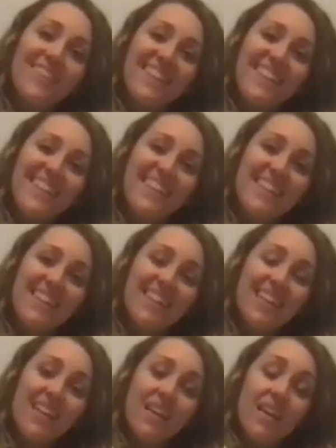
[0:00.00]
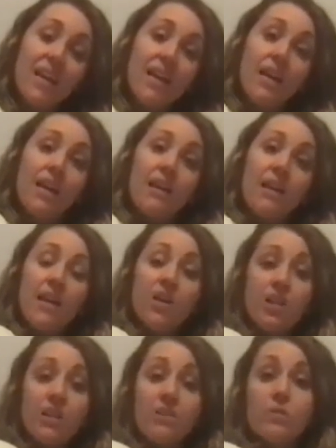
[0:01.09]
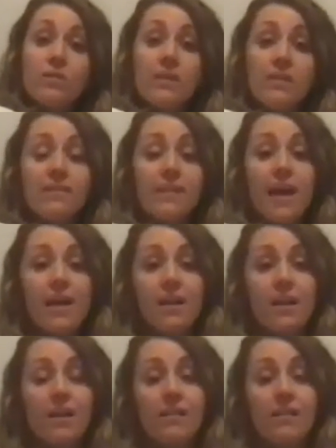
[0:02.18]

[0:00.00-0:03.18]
Good. Then you're gonna release that